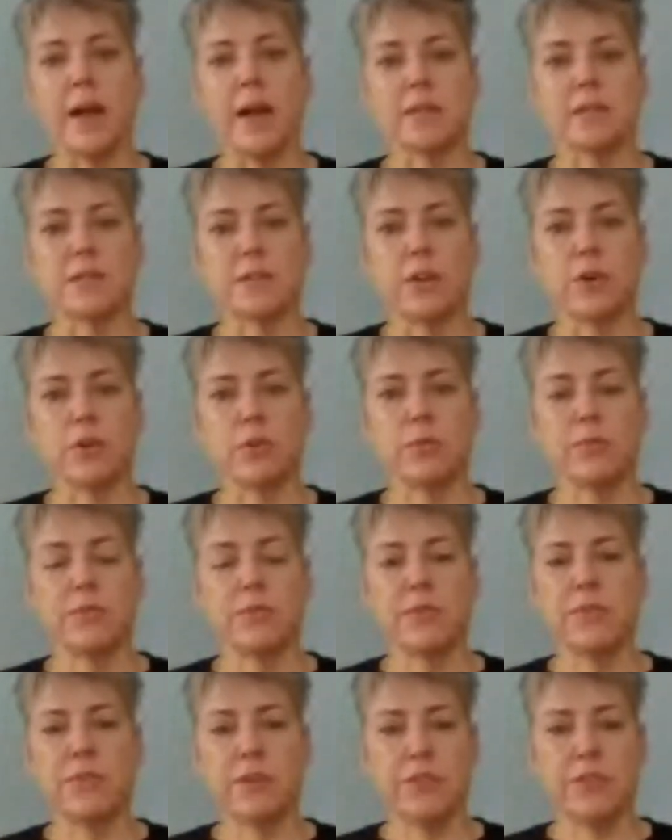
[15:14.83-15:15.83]
And
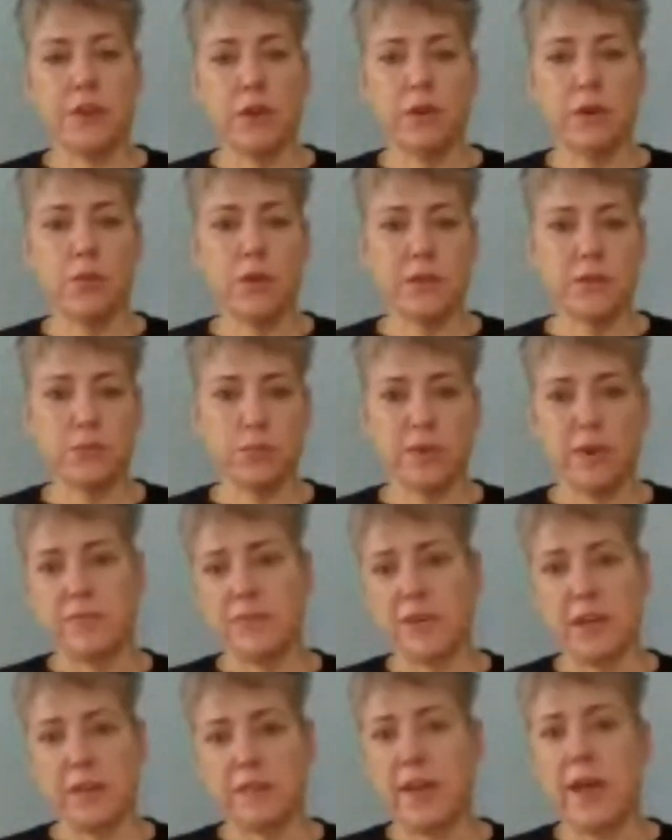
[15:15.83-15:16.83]
so the theory was, well, you
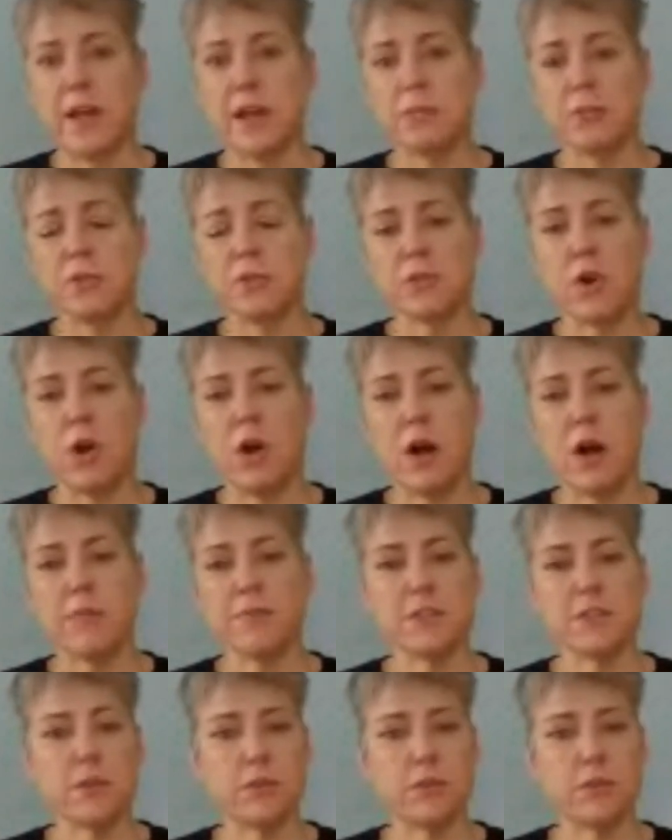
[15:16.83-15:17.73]
have to get the animals off.